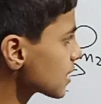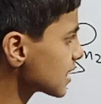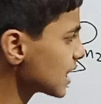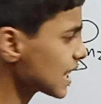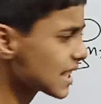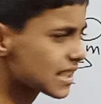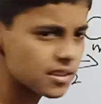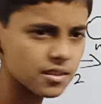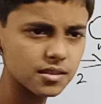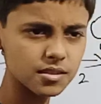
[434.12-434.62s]

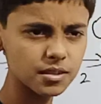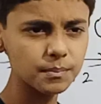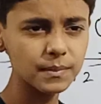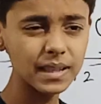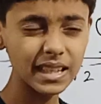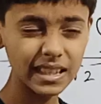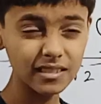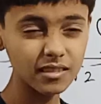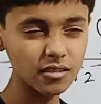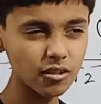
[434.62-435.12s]
things
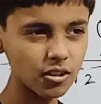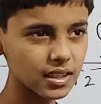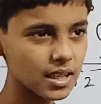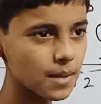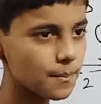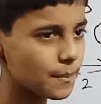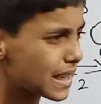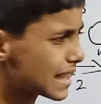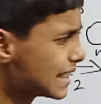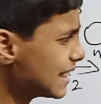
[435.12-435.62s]

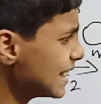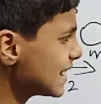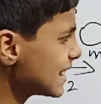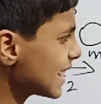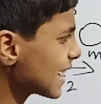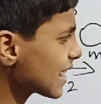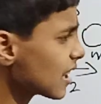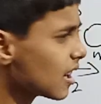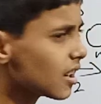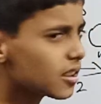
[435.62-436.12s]
mainly
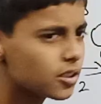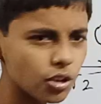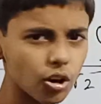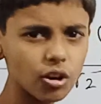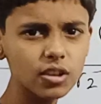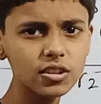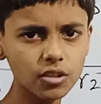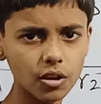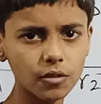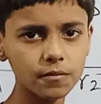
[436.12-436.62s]
take a
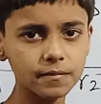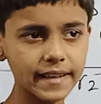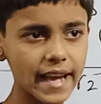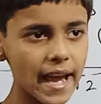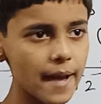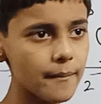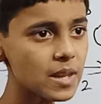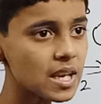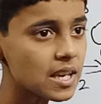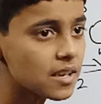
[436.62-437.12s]
lot of
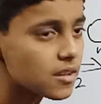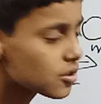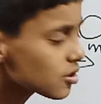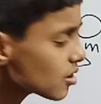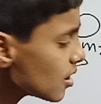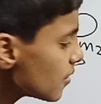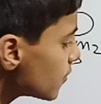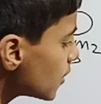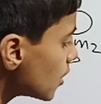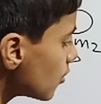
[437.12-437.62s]
time.
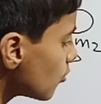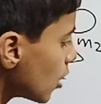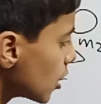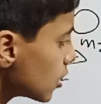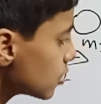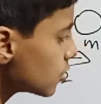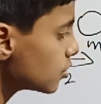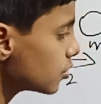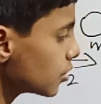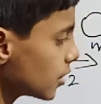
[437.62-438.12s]
So if you
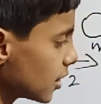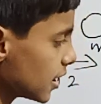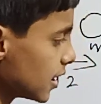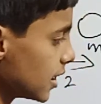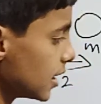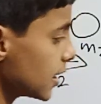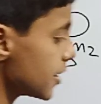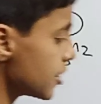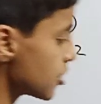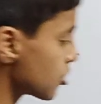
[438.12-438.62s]
want to do
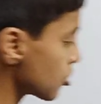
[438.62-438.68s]
it in